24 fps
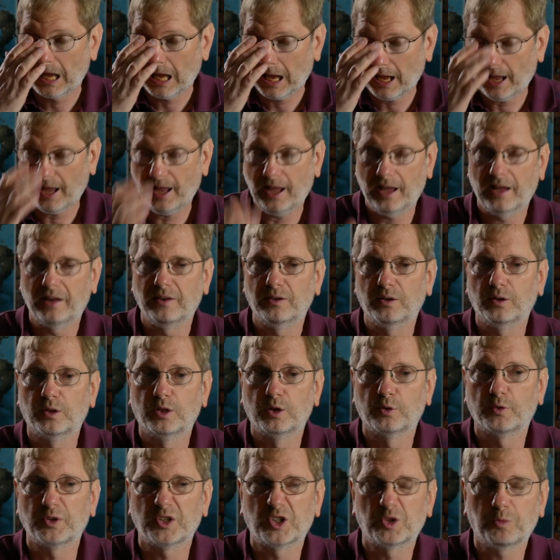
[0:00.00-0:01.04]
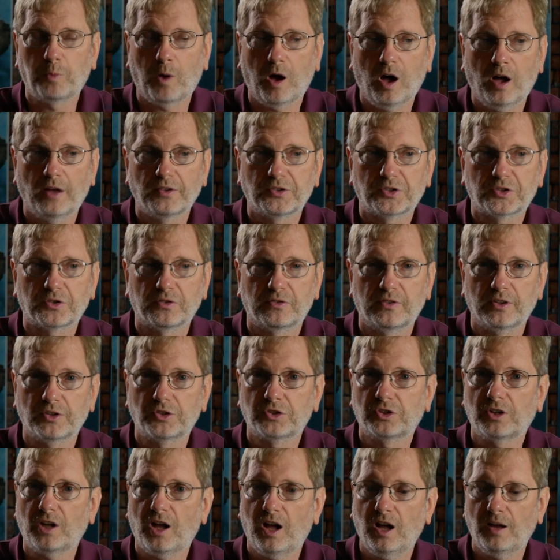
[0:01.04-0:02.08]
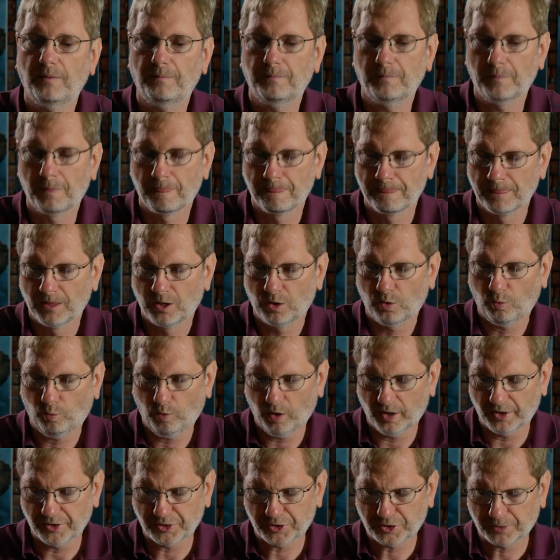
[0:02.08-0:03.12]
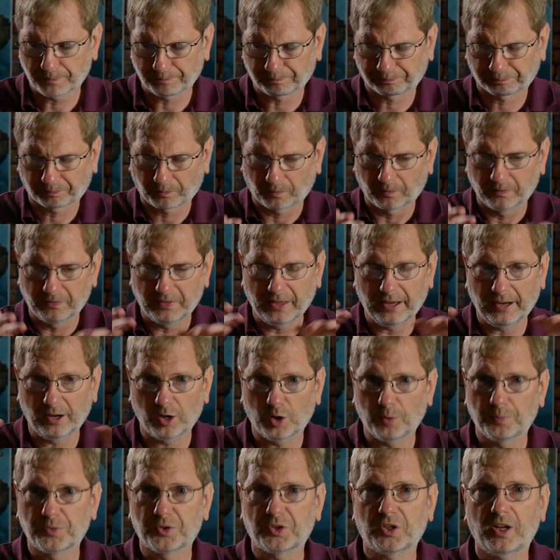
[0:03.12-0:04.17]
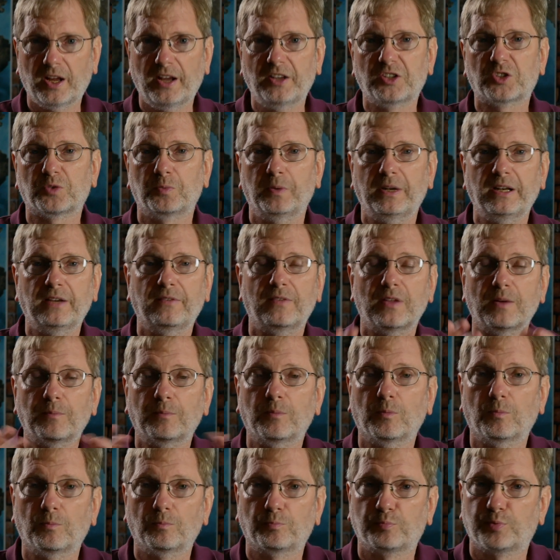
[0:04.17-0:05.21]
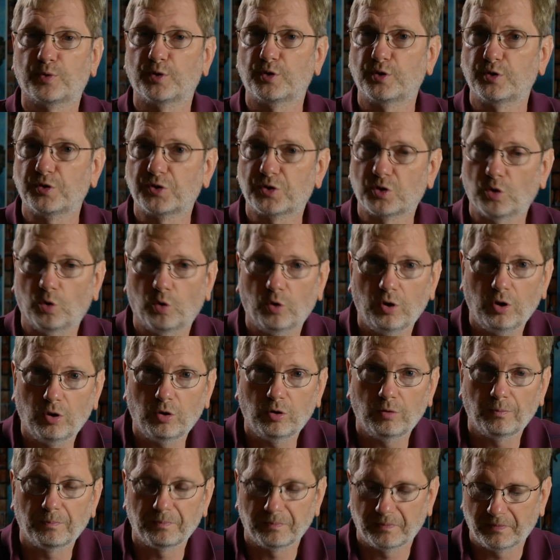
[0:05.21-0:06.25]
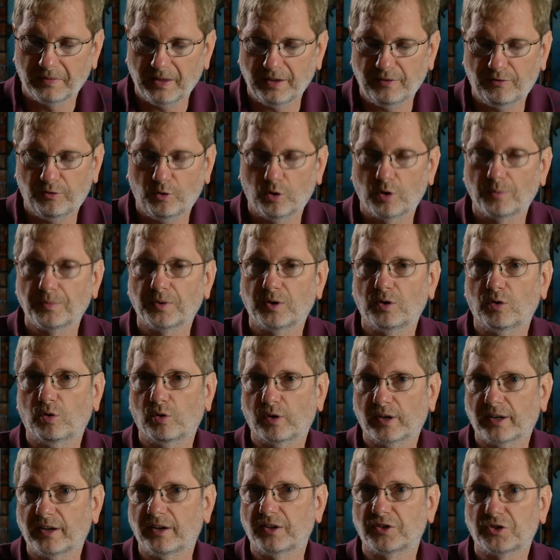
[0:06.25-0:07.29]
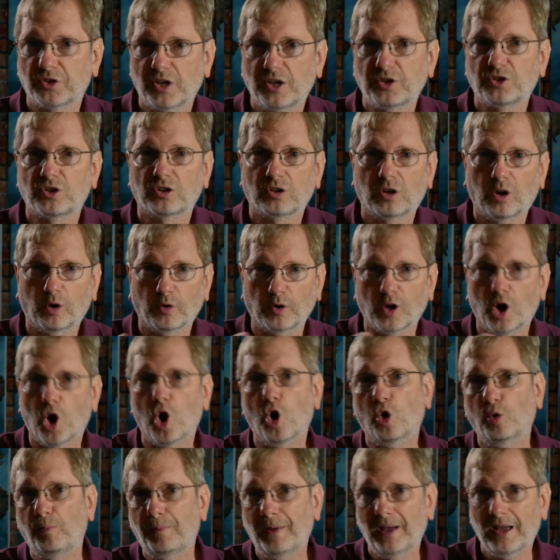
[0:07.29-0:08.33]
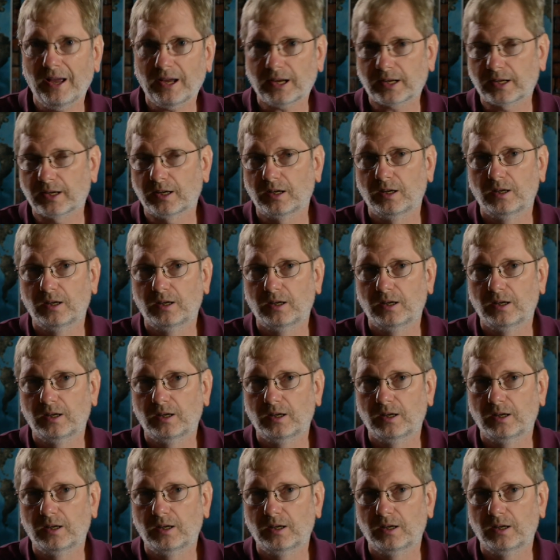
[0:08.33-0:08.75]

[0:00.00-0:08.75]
And the response this time was the Arab states, many of them produced oil. They formed an organization called OPEC,